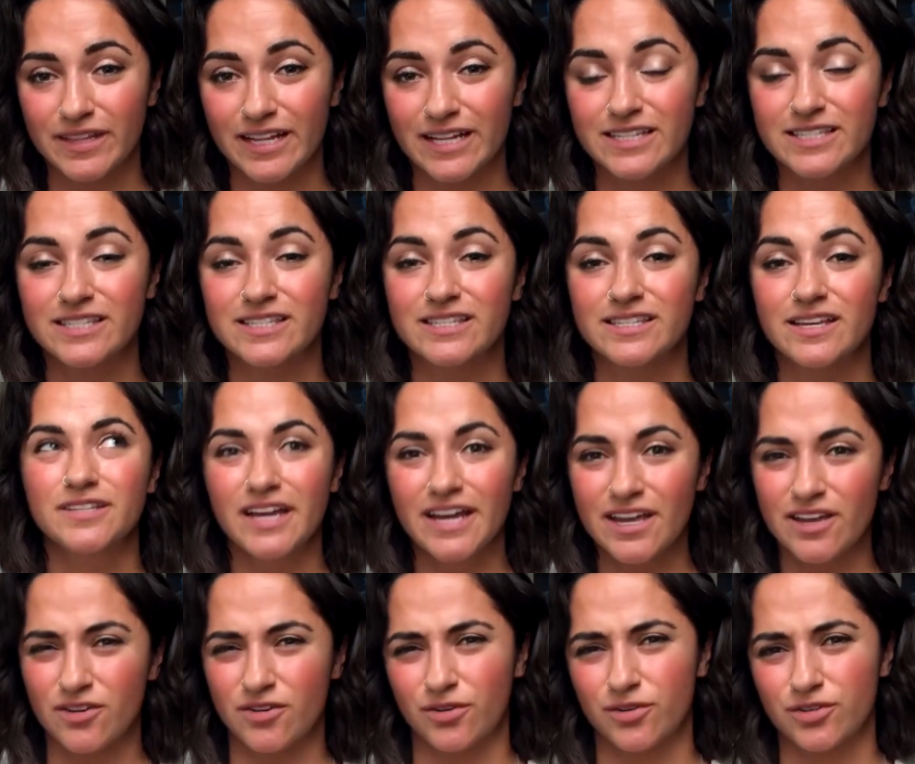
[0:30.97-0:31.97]
And that's
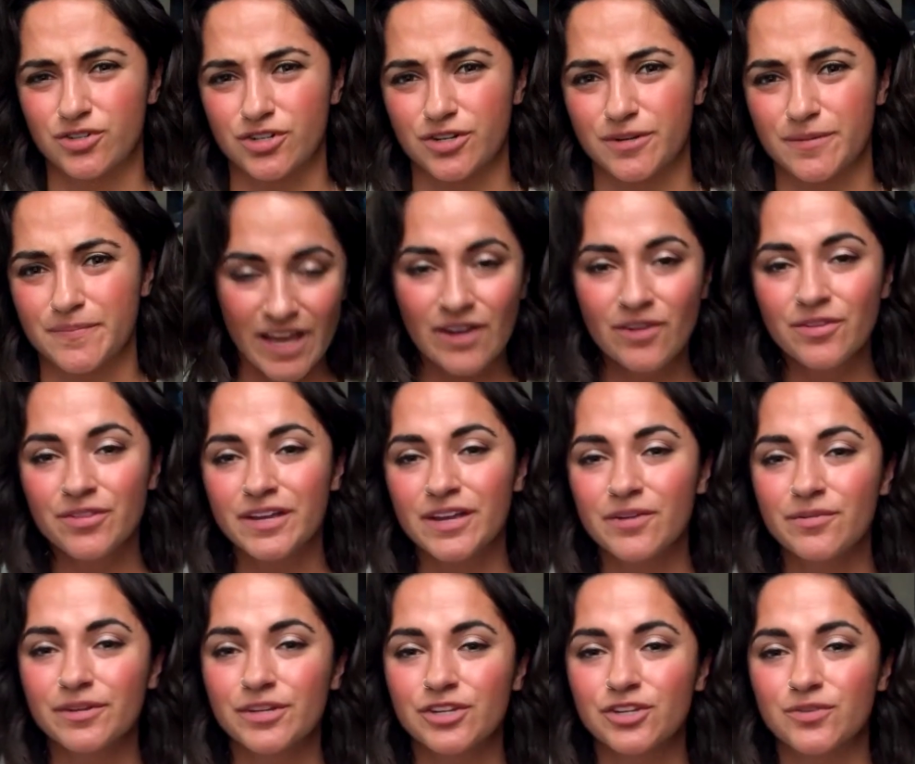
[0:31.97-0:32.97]
diet culture. I don't think I
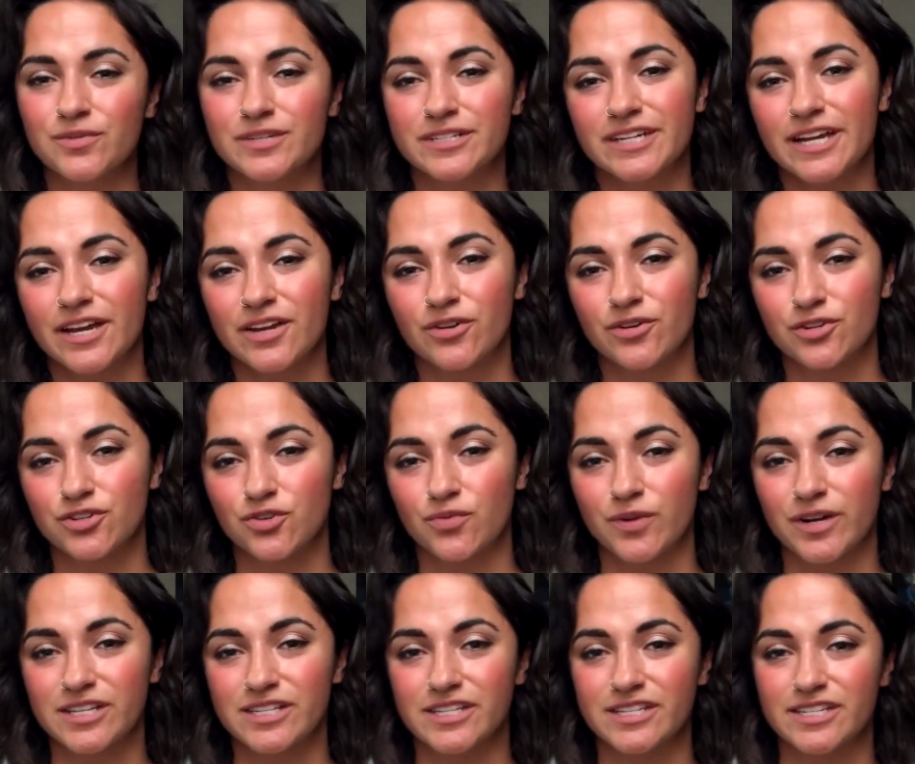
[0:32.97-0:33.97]
really knew what diet culture
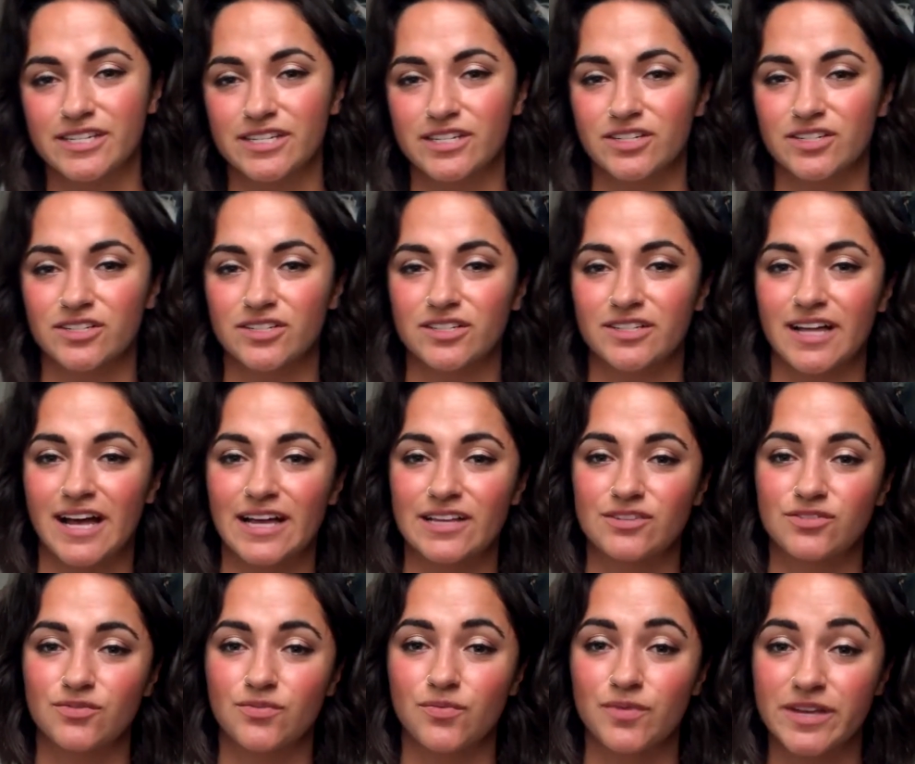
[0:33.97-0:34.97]
was until
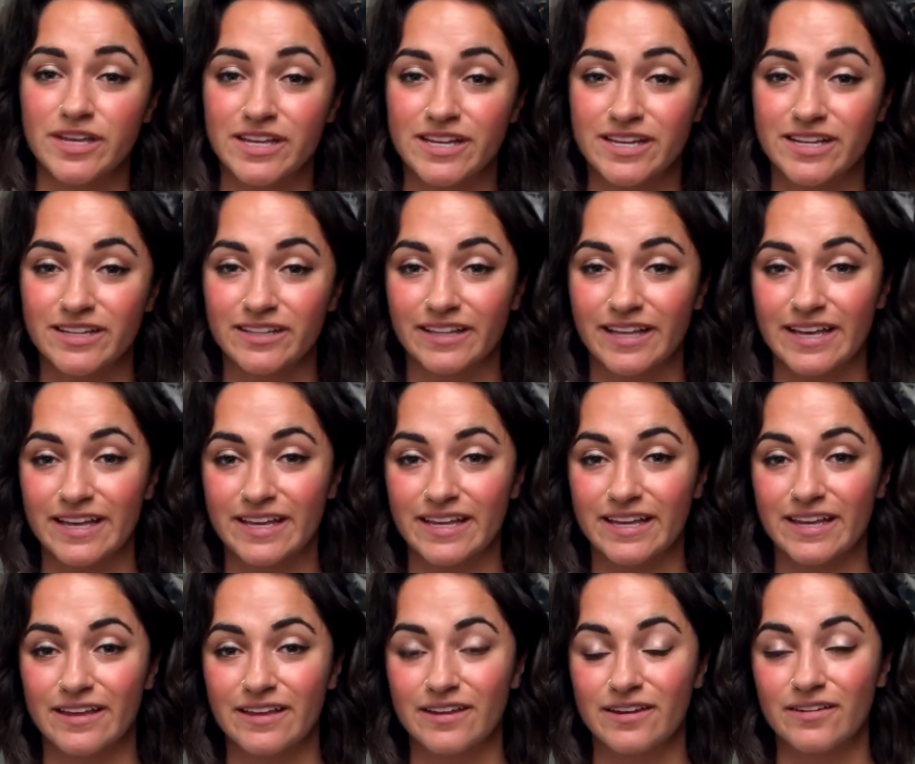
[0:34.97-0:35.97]
last week, like
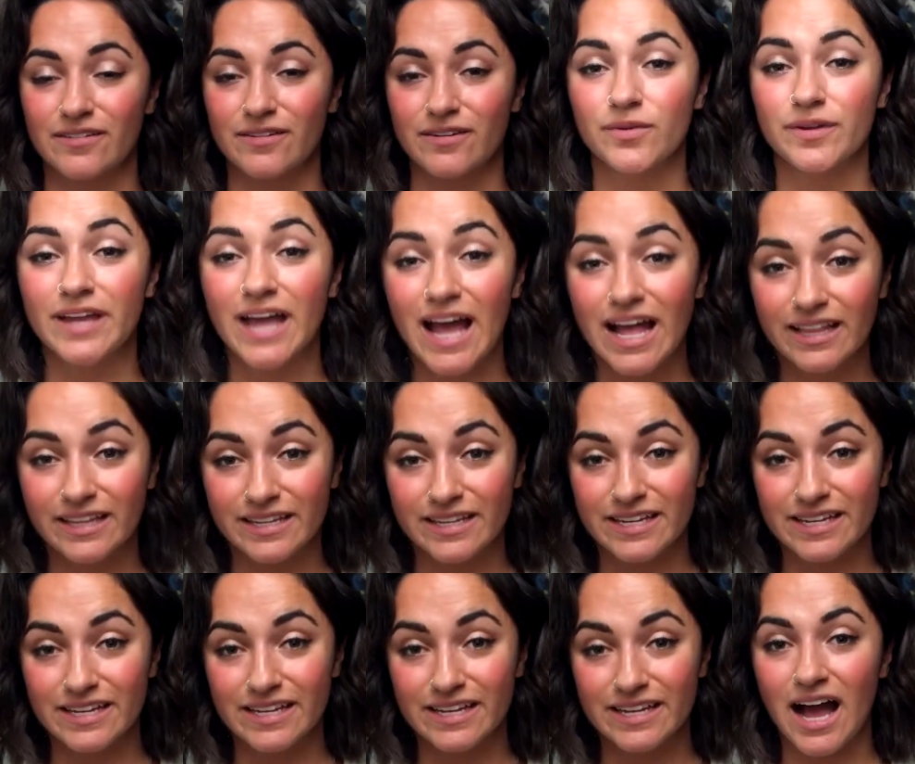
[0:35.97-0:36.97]
in reality.